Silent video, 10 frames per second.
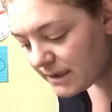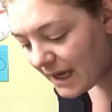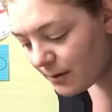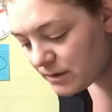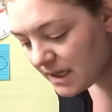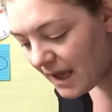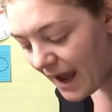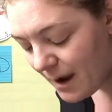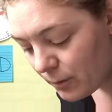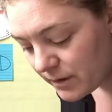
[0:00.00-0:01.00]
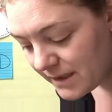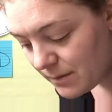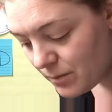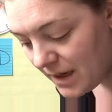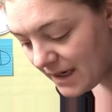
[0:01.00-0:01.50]
counting hours
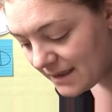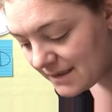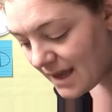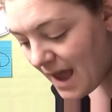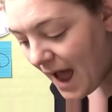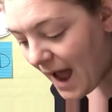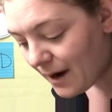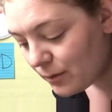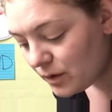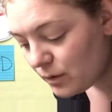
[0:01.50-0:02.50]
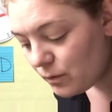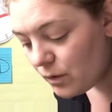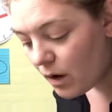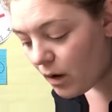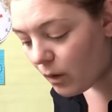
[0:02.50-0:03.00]
and minutes, how do you
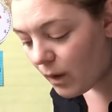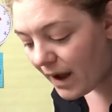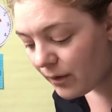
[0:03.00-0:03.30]
know